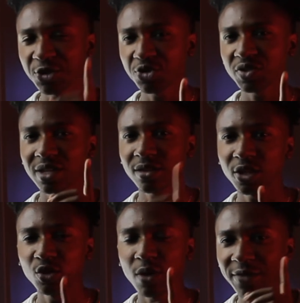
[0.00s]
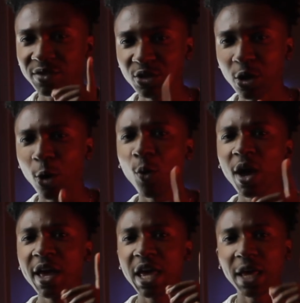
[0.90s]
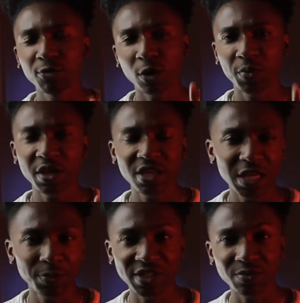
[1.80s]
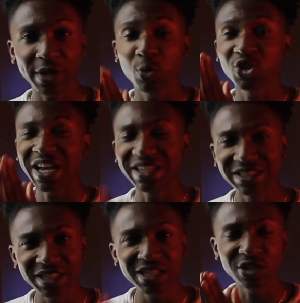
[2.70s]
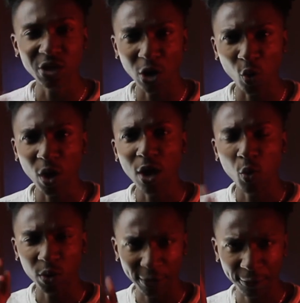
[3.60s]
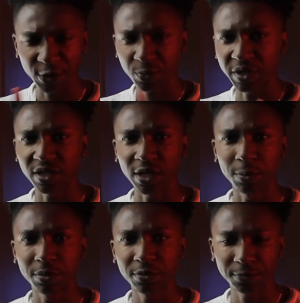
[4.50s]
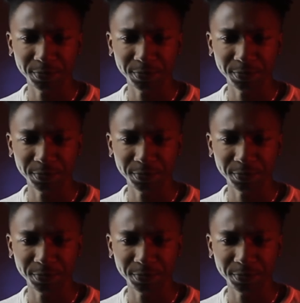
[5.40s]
an interesting thing you have to know if you are picking up this mic, which I didn't know when I first picked it up.